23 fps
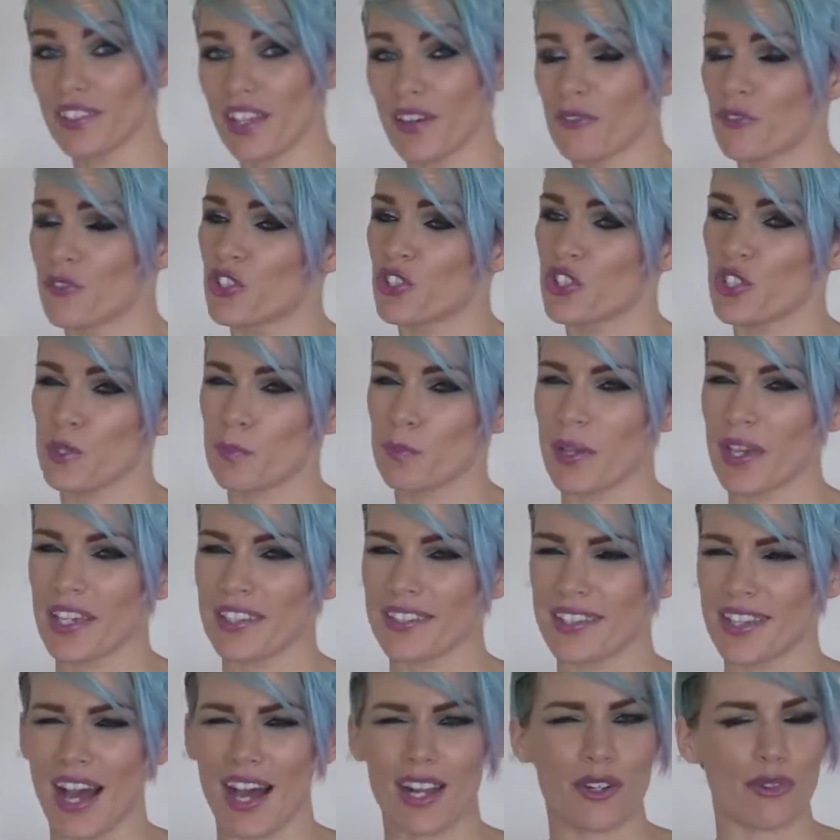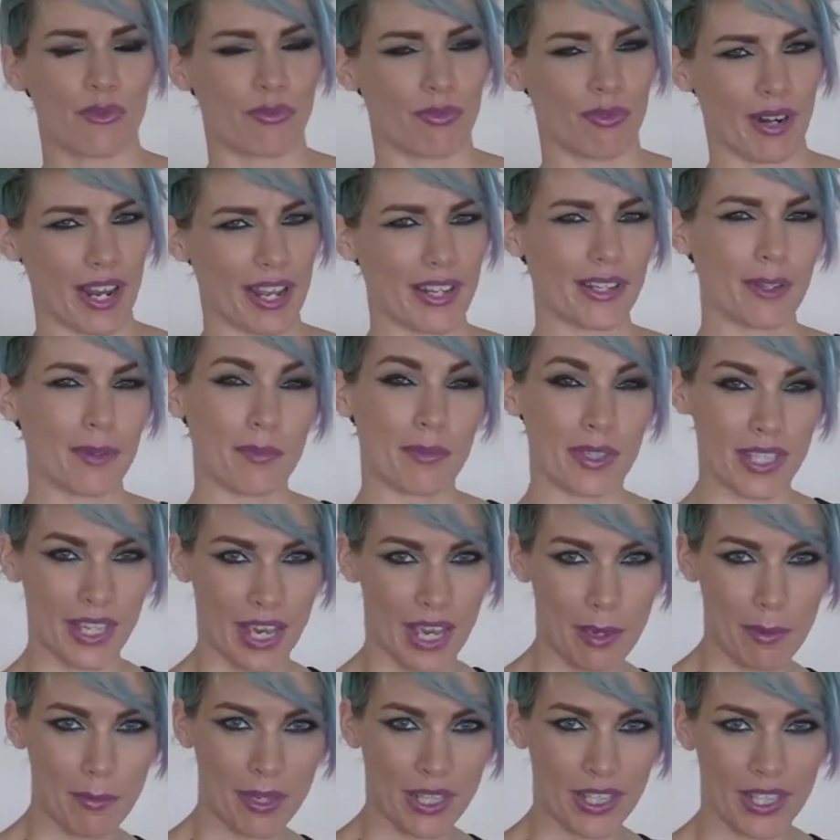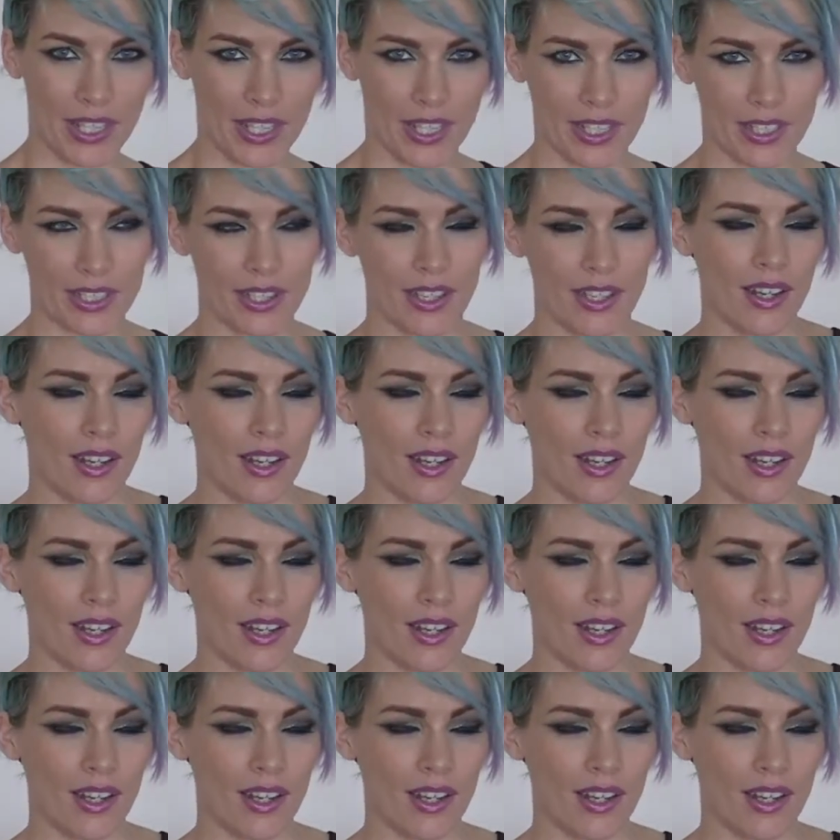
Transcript: they've just picked out a random gamer kid.